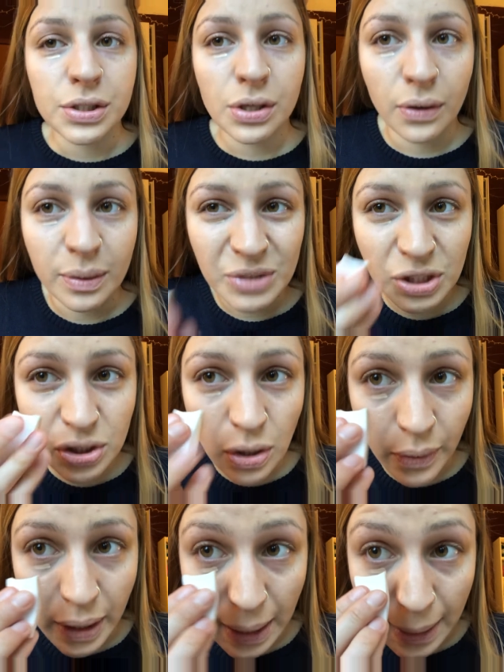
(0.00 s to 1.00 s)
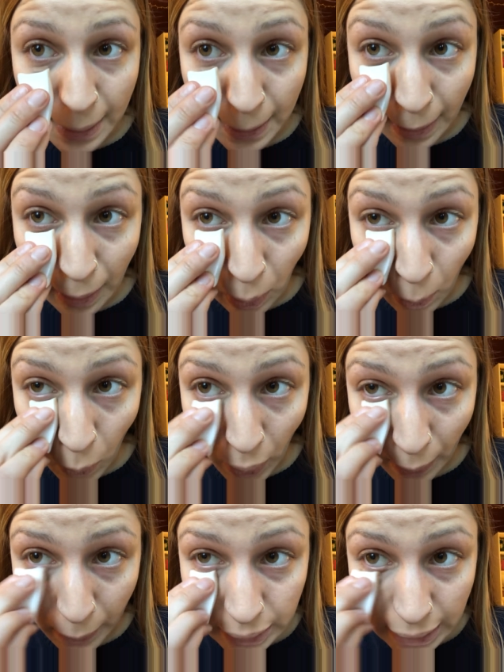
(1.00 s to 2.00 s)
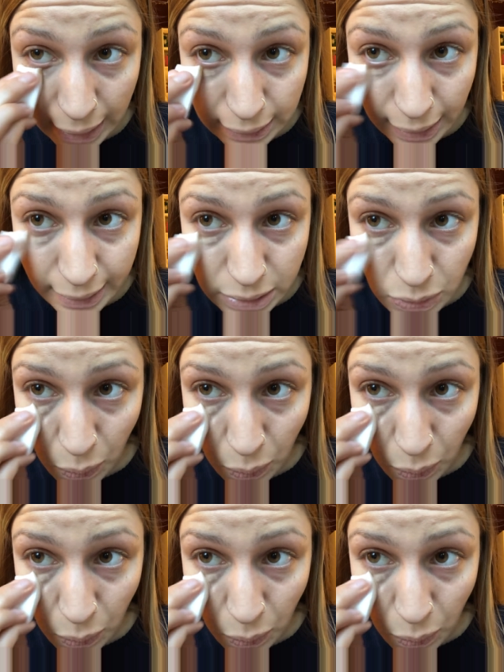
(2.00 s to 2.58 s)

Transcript: So I'm just going in a little more with that light